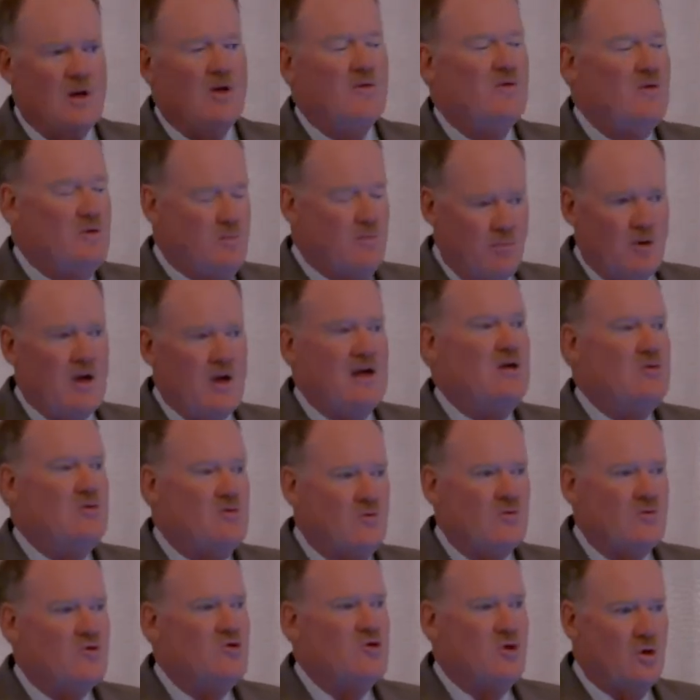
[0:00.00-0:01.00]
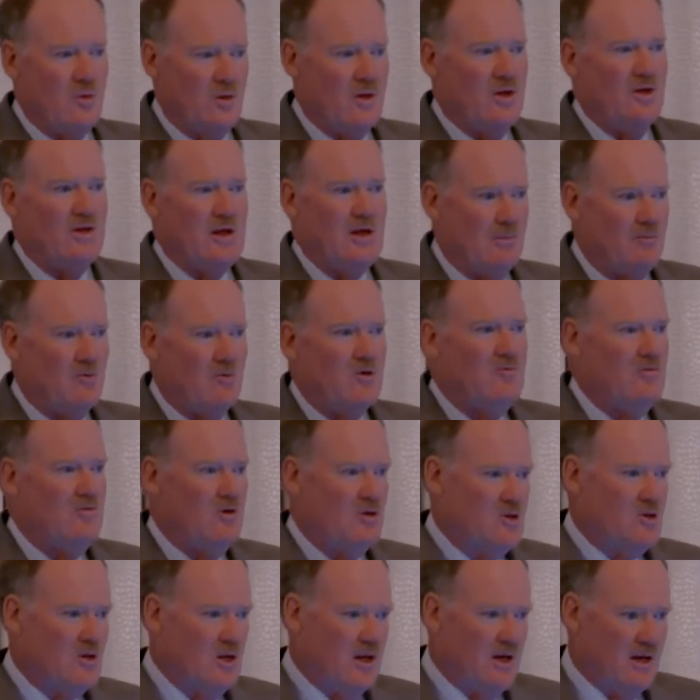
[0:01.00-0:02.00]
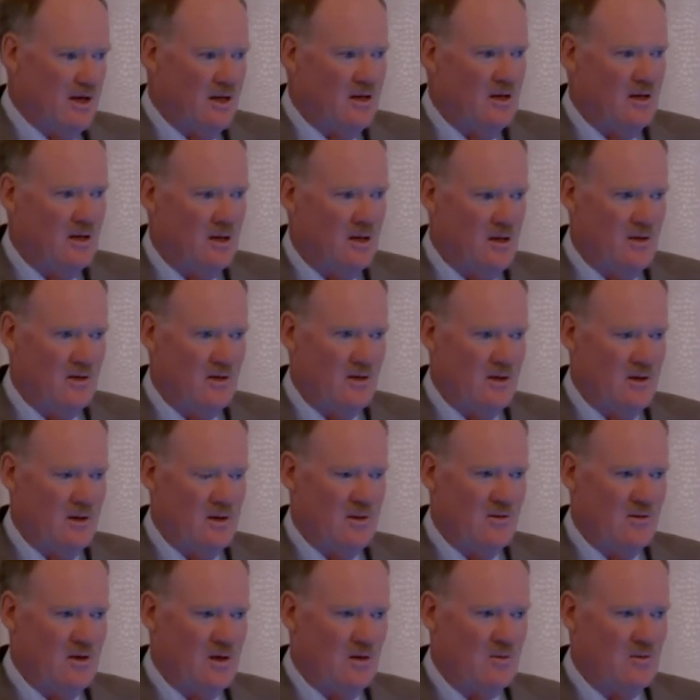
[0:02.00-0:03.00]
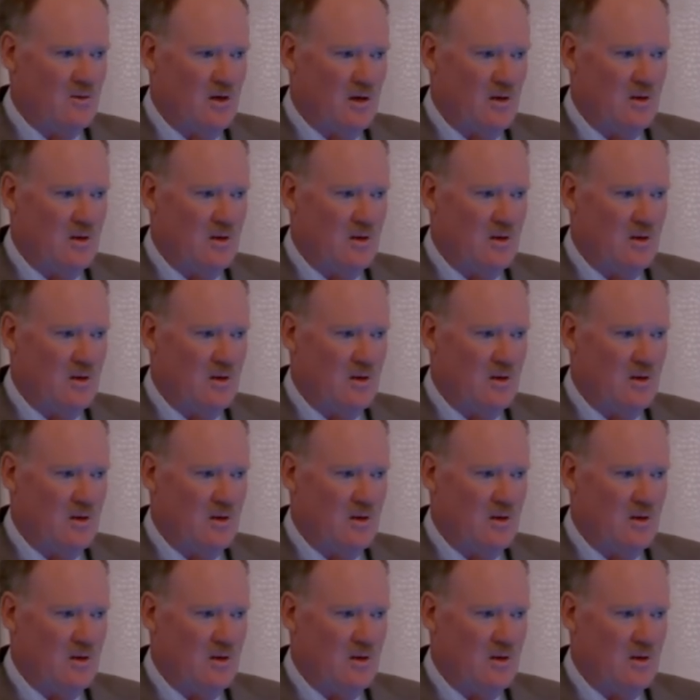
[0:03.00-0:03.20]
the brains were shown on that previous slide, that